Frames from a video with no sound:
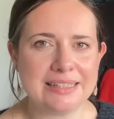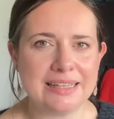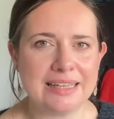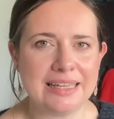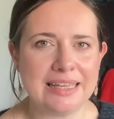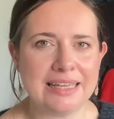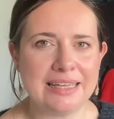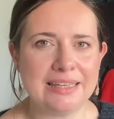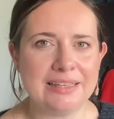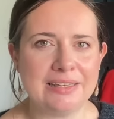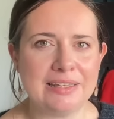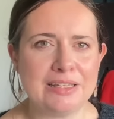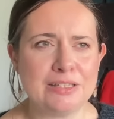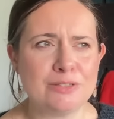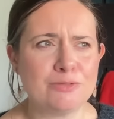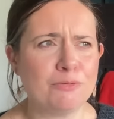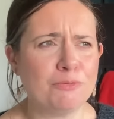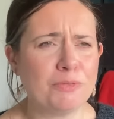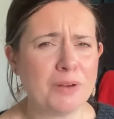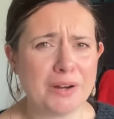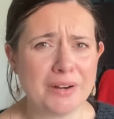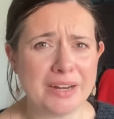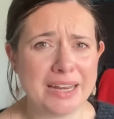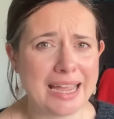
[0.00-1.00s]
He's a
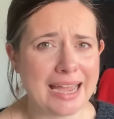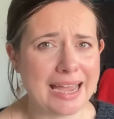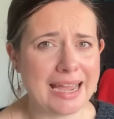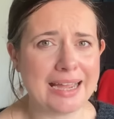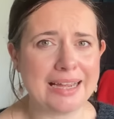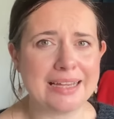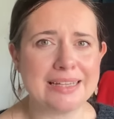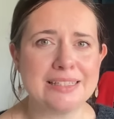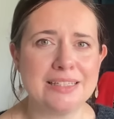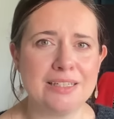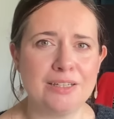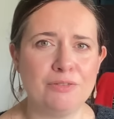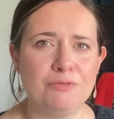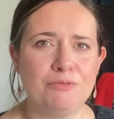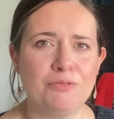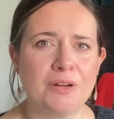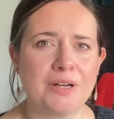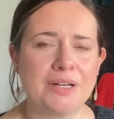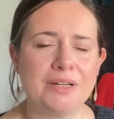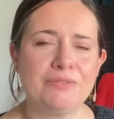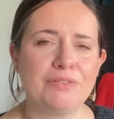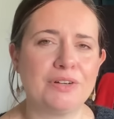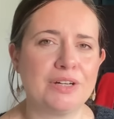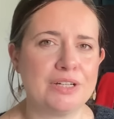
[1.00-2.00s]
very active,
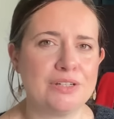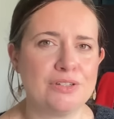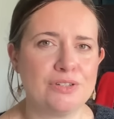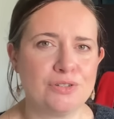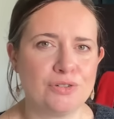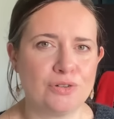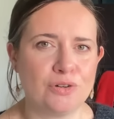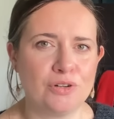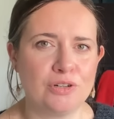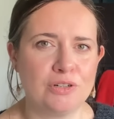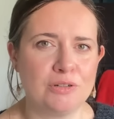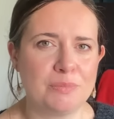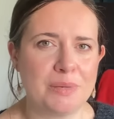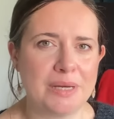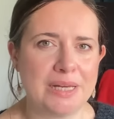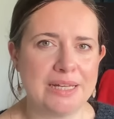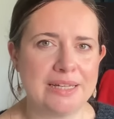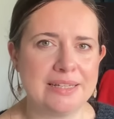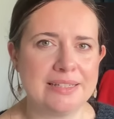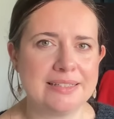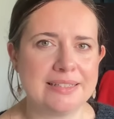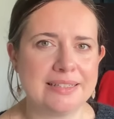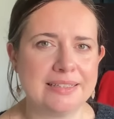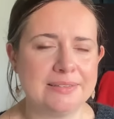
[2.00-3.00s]
very, very strong
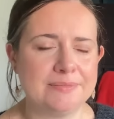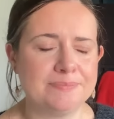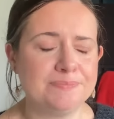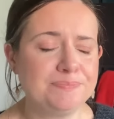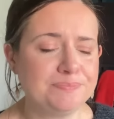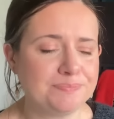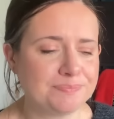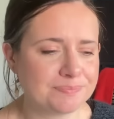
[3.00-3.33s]
person,